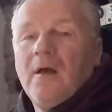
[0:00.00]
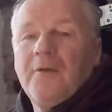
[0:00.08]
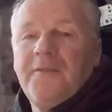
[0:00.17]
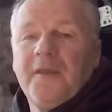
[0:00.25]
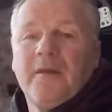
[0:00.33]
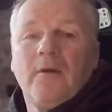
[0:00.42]
I
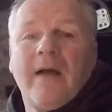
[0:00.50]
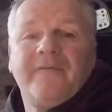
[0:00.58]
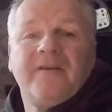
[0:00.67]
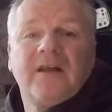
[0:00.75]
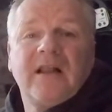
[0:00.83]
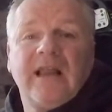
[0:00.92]
think they're
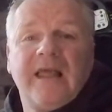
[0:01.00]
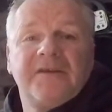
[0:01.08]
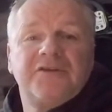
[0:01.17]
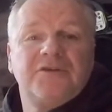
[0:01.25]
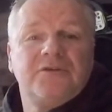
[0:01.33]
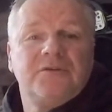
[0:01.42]
having a
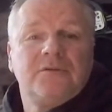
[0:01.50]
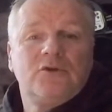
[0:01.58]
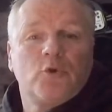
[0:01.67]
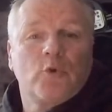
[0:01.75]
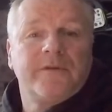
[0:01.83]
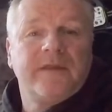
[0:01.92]
collection
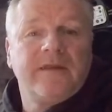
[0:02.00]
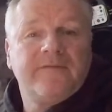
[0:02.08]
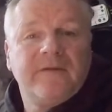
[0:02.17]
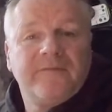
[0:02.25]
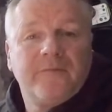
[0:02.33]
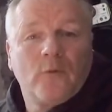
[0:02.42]
during the
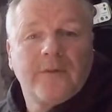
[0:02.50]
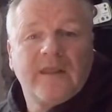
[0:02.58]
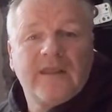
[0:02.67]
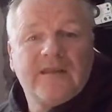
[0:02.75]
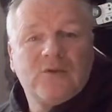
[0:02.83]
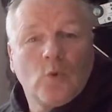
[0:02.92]
evening for
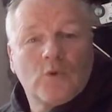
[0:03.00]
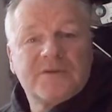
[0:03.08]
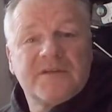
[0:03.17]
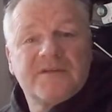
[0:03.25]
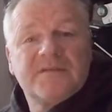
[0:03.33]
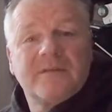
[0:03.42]
the
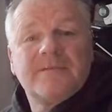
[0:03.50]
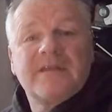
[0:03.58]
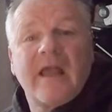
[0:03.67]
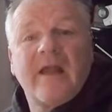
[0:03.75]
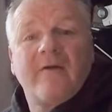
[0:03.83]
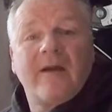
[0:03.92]
Dorset and
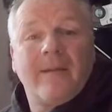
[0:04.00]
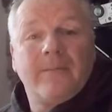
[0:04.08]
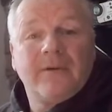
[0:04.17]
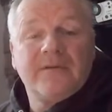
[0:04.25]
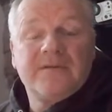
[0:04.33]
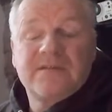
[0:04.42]
Somerset Air
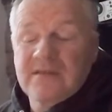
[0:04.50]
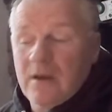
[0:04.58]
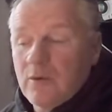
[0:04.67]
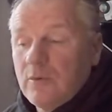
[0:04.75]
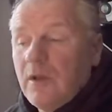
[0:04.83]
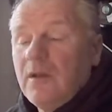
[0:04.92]
Ambulance,
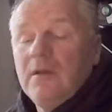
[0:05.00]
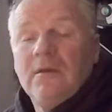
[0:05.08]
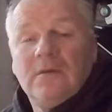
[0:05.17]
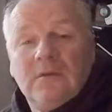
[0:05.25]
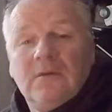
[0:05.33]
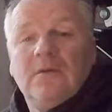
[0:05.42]
so
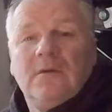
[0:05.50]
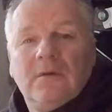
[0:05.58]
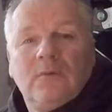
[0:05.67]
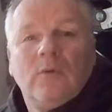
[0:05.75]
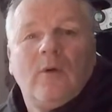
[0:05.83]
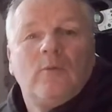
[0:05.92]

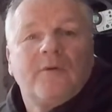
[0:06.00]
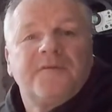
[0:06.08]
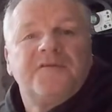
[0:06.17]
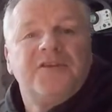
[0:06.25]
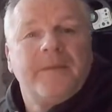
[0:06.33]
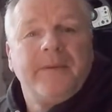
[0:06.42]
well
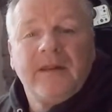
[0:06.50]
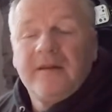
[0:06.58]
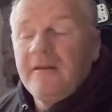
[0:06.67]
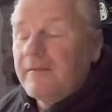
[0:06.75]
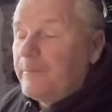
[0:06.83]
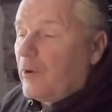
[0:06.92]
worth chipping
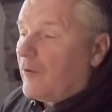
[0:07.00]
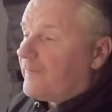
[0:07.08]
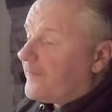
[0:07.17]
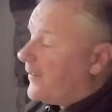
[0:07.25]
into the pot for